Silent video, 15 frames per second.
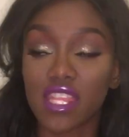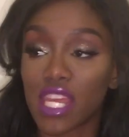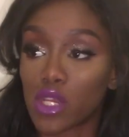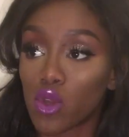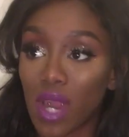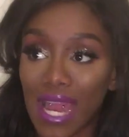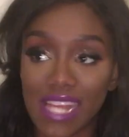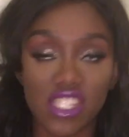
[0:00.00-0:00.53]
They're
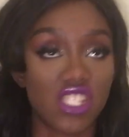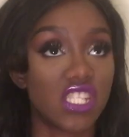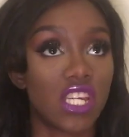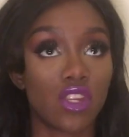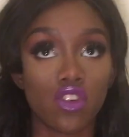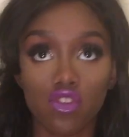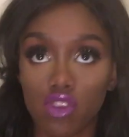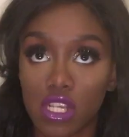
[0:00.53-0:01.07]
not ashy.
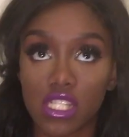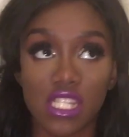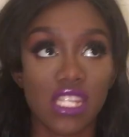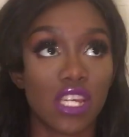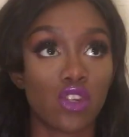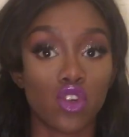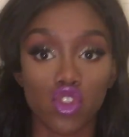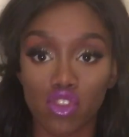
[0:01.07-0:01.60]
They're not crusty.
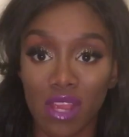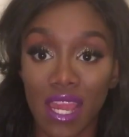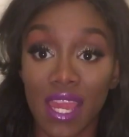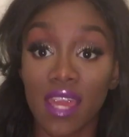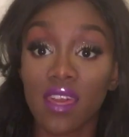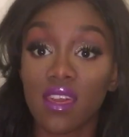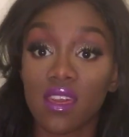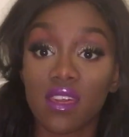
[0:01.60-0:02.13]
They're not
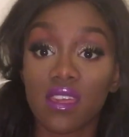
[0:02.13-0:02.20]
dry.